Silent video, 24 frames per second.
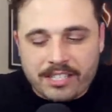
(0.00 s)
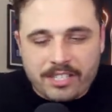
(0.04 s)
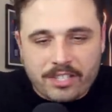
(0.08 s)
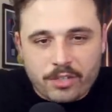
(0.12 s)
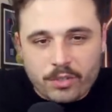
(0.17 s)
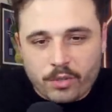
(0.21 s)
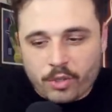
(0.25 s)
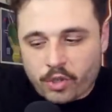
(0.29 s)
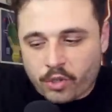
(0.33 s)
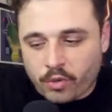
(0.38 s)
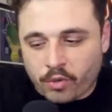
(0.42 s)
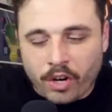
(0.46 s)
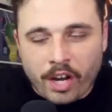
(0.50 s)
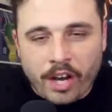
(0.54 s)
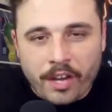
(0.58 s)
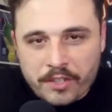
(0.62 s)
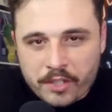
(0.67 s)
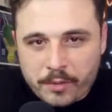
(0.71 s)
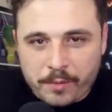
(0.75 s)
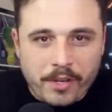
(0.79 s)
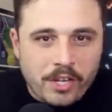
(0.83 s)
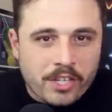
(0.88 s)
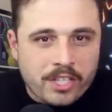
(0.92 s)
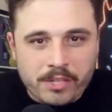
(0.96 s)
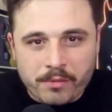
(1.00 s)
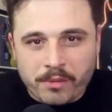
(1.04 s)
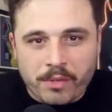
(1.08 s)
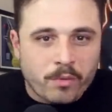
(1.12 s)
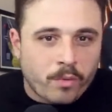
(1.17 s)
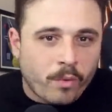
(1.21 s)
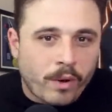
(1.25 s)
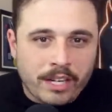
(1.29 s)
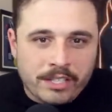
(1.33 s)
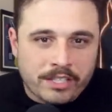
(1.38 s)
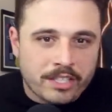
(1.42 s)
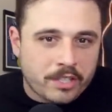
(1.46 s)
to draw spells that we
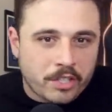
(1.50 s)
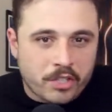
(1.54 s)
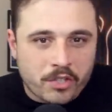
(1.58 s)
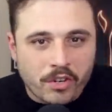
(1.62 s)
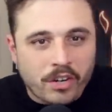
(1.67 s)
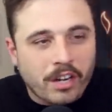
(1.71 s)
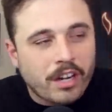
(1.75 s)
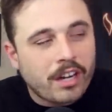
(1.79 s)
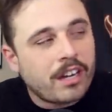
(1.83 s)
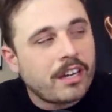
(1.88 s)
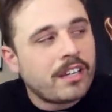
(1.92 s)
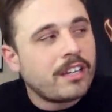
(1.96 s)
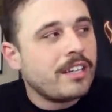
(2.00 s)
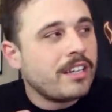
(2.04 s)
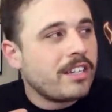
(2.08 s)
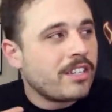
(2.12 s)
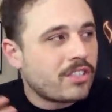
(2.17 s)
want to draw.